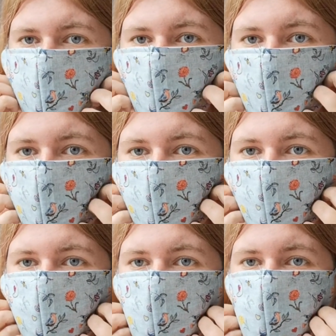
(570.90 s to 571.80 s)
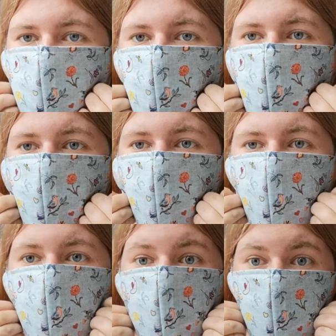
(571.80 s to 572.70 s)
that's making it too big.
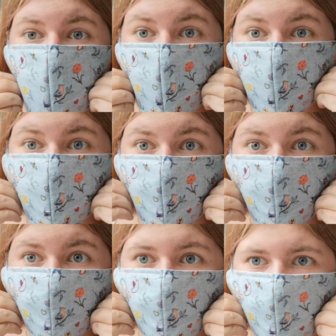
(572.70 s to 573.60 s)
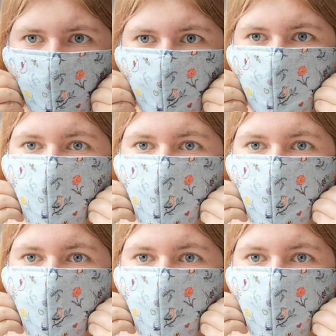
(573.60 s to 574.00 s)
It's the straps.